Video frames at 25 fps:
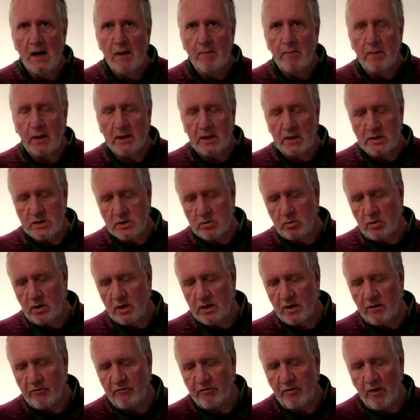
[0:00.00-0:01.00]
Because we're in
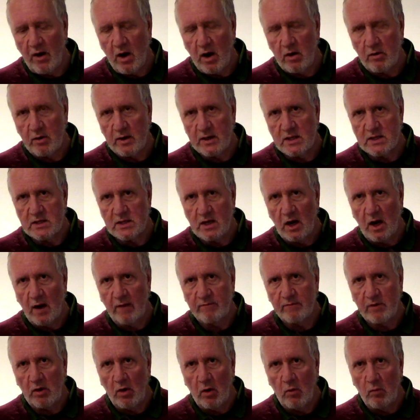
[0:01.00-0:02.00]
the Far East,
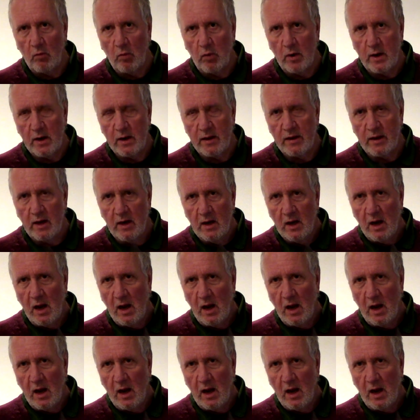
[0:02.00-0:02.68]
I've gone with